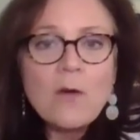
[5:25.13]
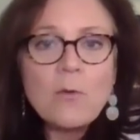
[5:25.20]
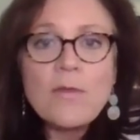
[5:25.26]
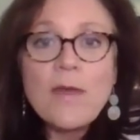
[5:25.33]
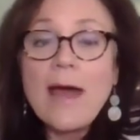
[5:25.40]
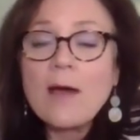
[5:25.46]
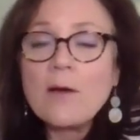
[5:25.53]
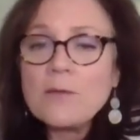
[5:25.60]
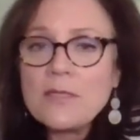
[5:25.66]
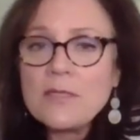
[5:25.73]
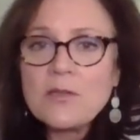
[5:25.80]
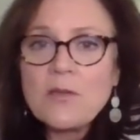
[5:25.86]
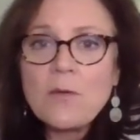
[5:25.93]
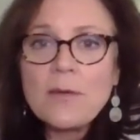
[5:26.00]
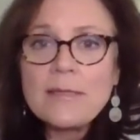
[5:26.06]
with
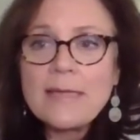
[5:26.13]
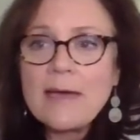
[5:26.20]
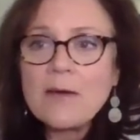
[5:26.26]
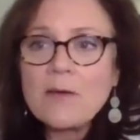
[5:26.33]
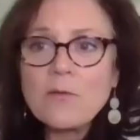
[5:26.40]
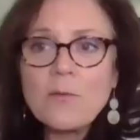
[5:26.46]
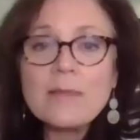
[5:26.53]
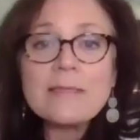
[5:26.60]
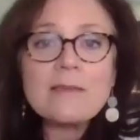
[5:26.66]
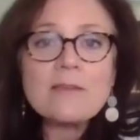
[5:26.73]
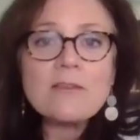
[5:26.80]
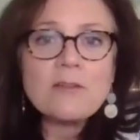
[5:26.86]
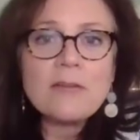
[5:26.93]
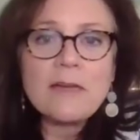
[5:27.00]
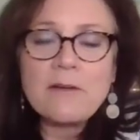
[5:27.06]
houses going down,
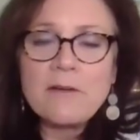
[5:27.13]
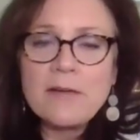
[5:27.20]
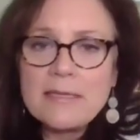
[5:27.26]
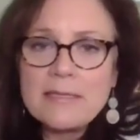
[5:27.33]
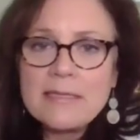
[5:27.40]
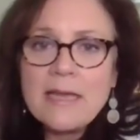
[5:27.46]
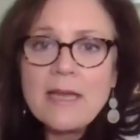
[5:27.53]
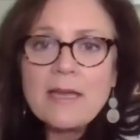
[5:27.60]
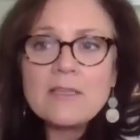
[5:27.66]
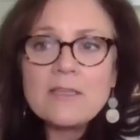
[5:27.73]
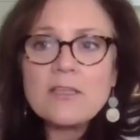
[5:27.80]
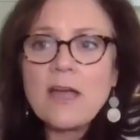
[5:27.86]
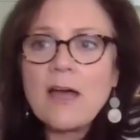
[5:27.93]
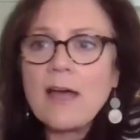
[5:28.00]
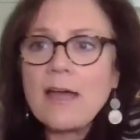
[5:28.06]
residential areas
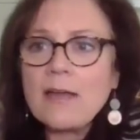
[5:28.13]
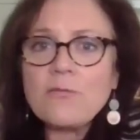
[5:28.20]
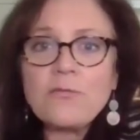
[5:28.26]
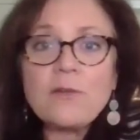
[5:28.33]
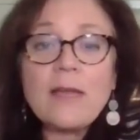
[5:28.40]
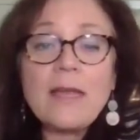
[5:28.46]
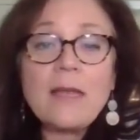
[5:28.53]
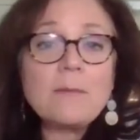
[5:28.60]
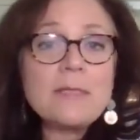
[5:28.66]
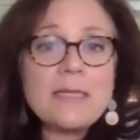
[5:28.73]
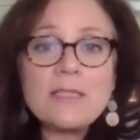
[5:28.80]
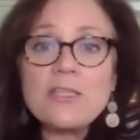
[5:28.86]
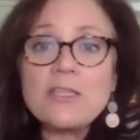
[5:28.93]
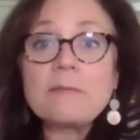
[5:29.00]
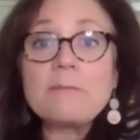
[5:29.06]
in flames
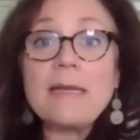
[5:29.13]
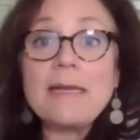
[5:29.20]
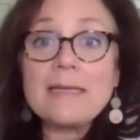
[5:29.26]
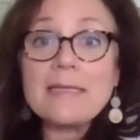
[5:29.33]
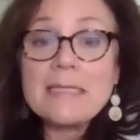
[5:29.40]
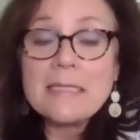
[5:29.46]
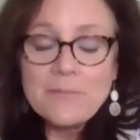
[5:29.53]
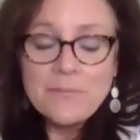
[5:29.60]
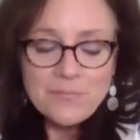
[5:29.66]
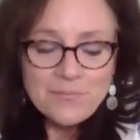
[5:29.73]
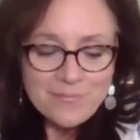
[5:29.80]
in just minutes.